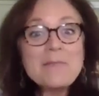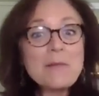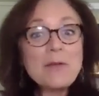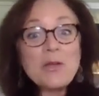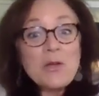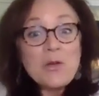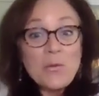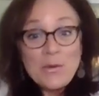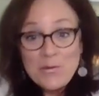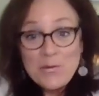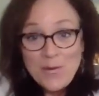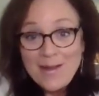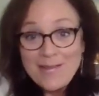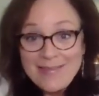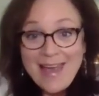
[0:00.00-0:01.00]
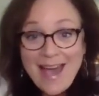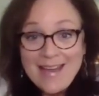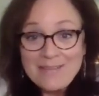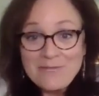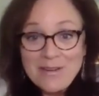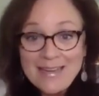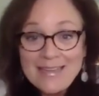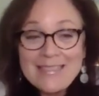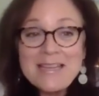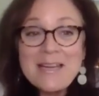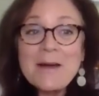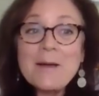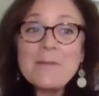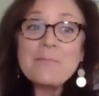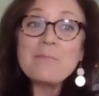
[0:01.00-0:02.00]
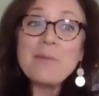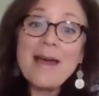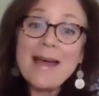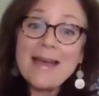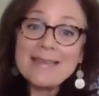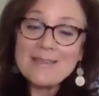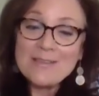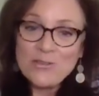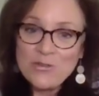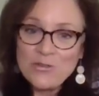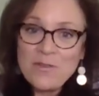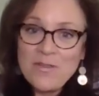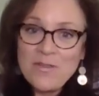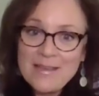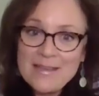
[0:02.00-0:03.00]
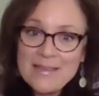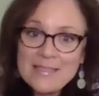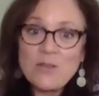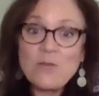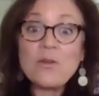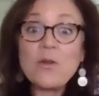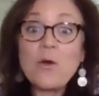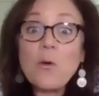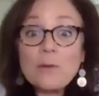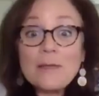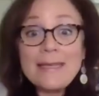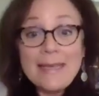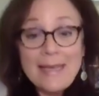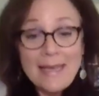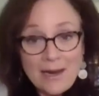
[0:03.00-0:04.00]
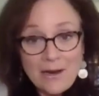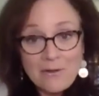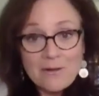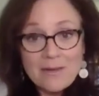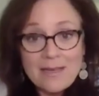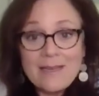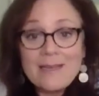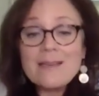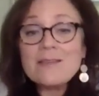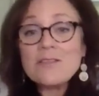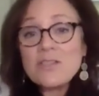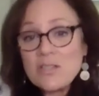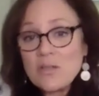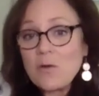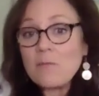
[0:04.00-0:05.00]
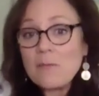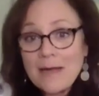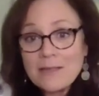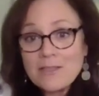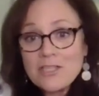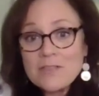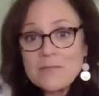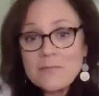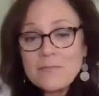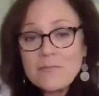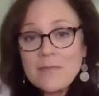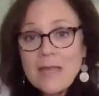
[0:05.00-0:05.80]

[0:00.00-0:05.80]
I mean, who wouldn't want that, right? But the truth is you can only carry so much.